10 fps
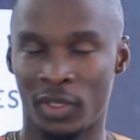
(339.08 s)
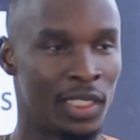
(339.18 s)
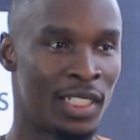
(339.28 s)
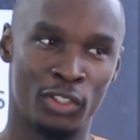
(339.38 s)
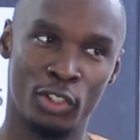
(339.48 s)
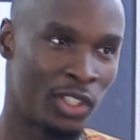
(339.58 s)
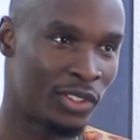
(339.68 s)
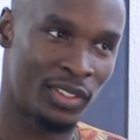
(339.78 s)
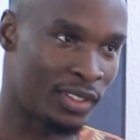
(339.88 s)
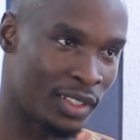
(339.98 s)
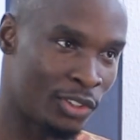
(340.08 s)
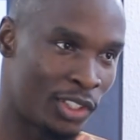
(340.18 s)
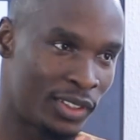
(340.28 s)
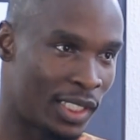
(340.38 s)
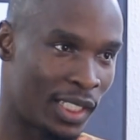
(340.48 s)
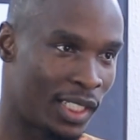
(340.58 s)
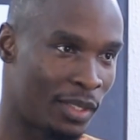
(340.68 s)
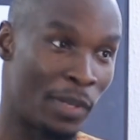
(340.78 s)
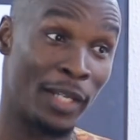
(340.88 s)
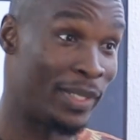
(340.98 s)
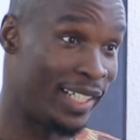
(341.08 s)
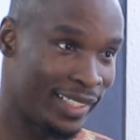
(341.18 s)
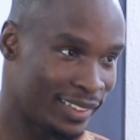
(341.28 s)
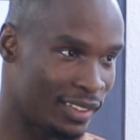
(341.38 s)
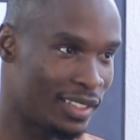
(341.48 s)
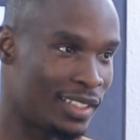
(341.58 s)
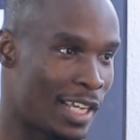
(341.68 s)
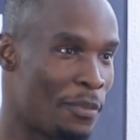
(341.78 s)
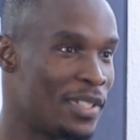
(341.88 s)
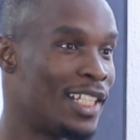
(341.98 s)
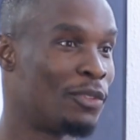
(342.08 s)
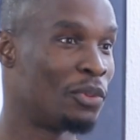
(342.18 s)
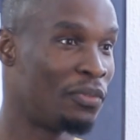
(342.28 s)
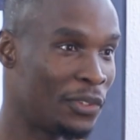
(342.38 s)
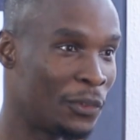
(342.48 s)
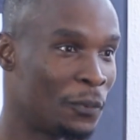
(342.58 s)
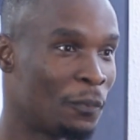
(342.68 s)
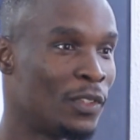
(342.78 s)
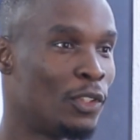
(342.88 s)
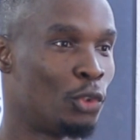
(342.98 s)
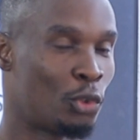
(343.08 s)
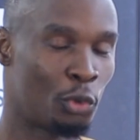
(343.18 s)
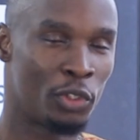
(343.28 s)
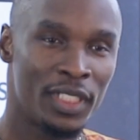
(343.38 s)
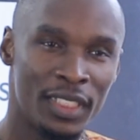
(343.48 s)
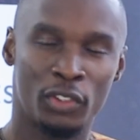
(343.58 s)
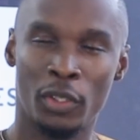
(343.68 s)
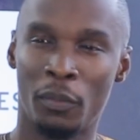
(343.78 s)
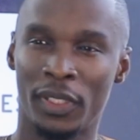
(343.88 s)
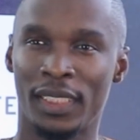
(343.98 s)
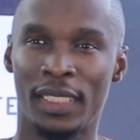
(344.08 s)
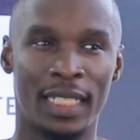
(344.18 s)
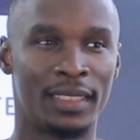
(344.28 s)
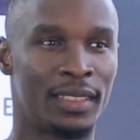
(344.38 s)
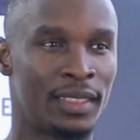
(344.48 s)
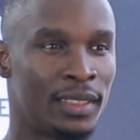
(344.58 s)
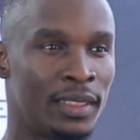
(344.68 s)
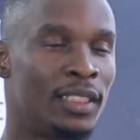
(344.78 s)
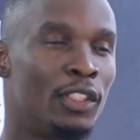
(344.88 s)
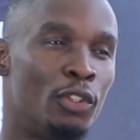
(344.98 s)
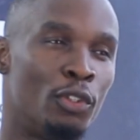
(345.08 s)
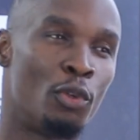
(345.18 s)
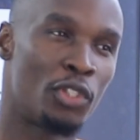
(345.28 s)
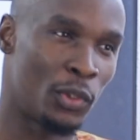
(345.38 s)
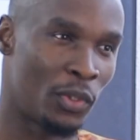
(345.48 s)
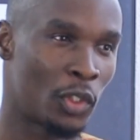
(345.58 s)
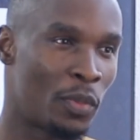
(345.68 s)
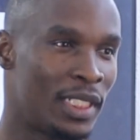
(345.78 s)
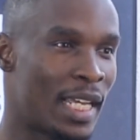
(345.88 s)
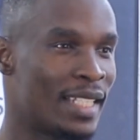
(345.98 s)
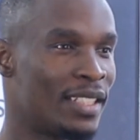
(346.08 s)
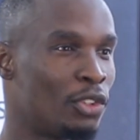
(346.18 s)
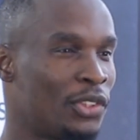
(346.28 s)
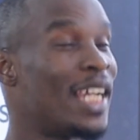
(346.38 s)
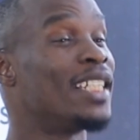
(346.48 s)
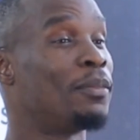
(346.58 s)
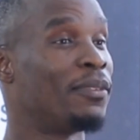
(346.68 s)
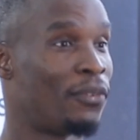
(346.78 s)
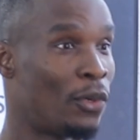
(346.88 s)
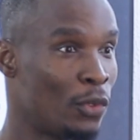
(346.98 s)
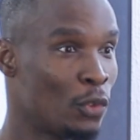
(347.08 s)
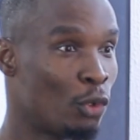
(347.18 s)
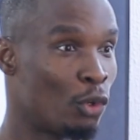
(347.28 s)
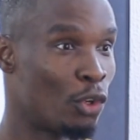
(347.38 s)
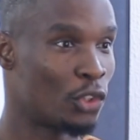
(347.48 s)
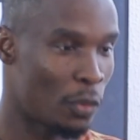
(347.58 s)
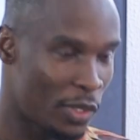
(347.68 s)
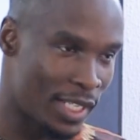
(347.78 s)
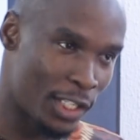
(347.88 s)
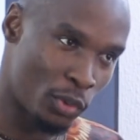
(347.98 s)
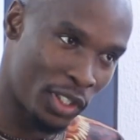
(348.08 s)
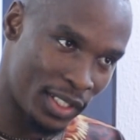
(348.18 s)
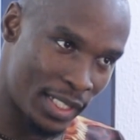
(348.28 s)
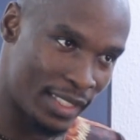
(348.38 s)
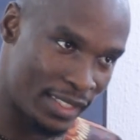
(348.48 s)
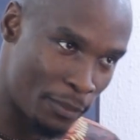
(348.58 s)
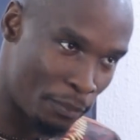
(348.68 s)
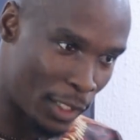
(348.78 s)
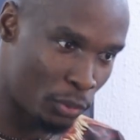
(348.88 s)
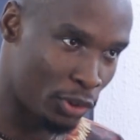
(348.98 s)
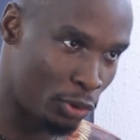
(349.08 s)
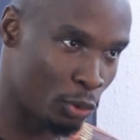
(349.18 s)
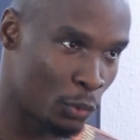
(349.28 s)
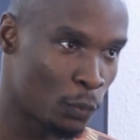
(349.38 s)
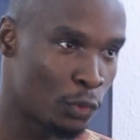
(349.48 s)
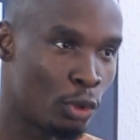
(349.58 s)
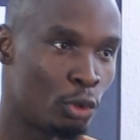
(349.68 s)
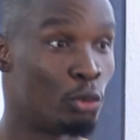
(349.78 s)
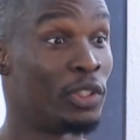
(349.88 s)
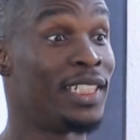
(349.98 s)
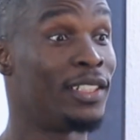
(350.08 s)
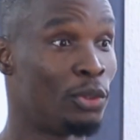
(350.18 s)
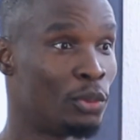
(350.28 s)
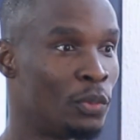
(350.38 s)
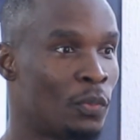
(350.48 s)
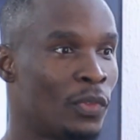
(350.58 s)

It's not bad belly. That business will fail. So you need somebody that knows the way, somebody that has tried it before, or somebody that is walking that same path with you to lead you.